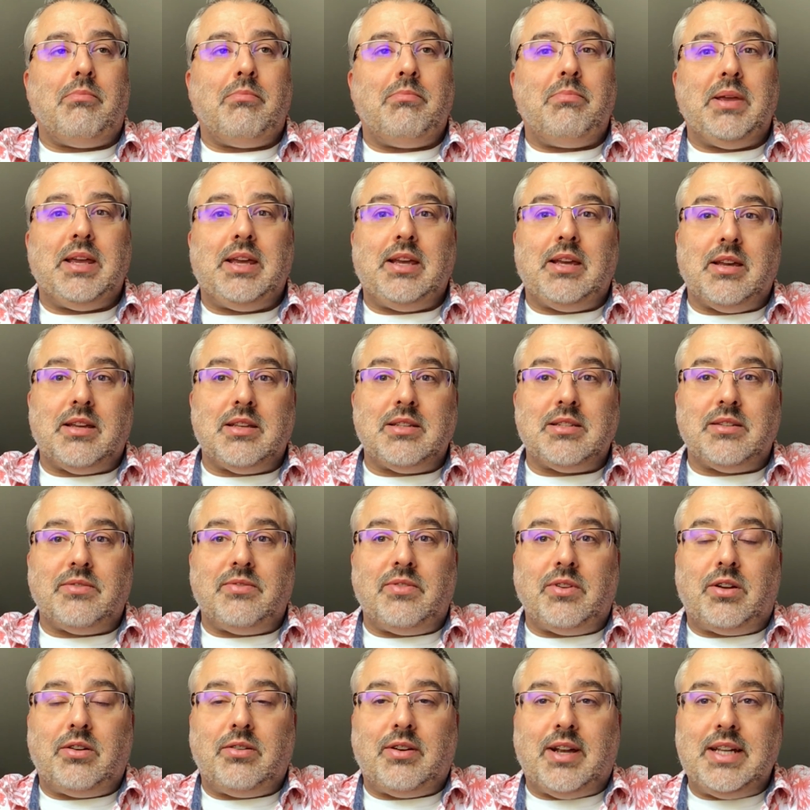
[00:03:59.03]
because of
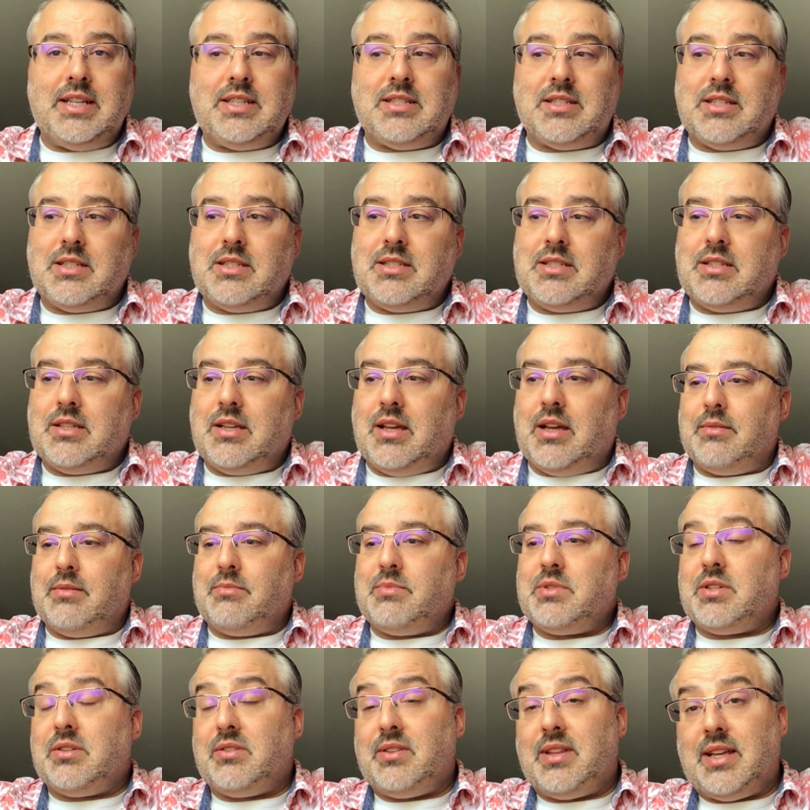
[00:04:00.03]
the crisis.
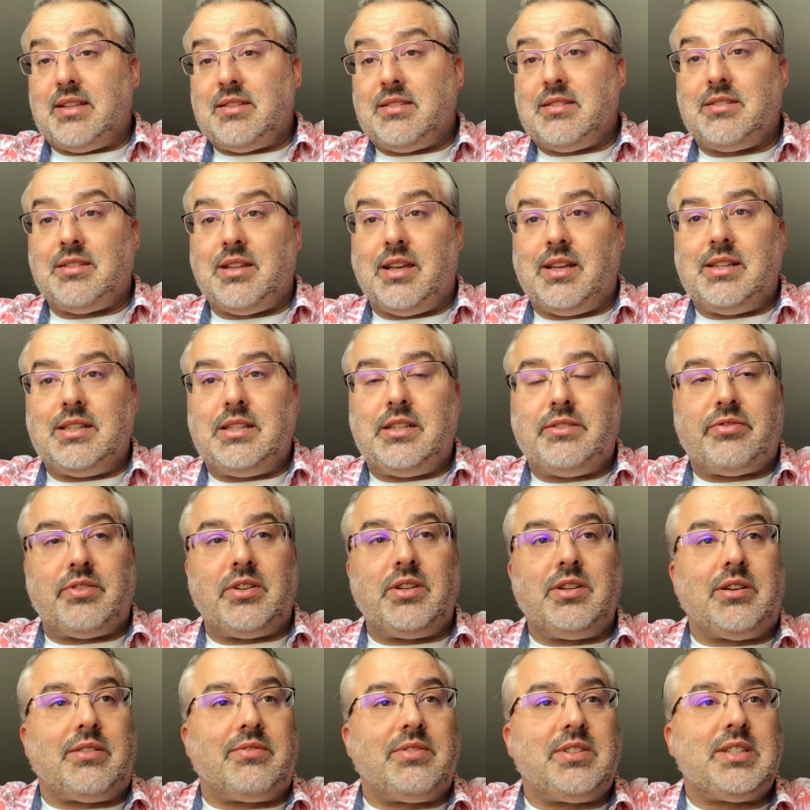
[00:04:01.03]
So that's a slightly
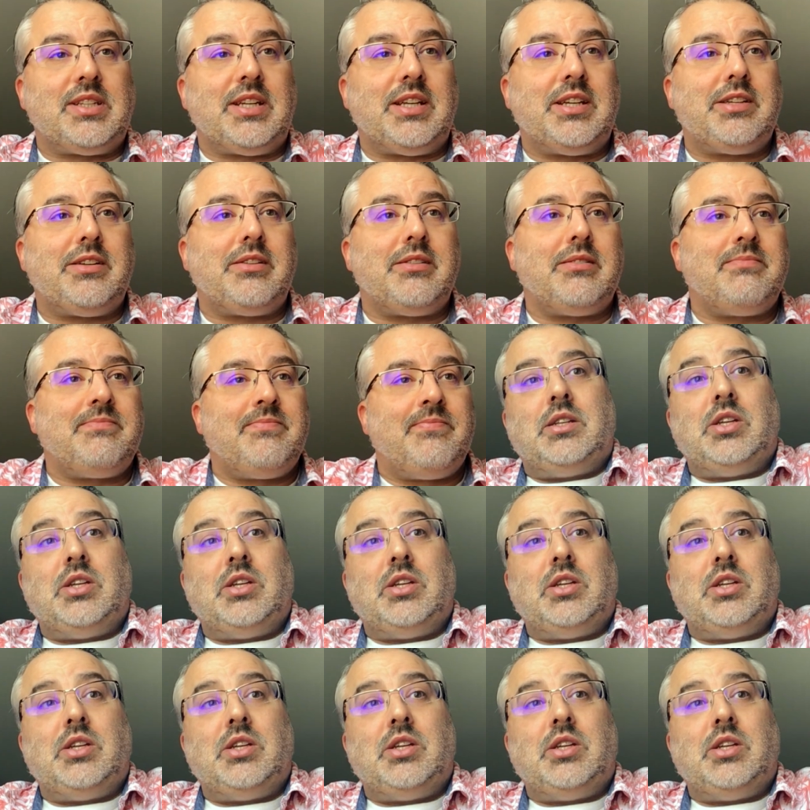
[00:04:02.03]
different conversation.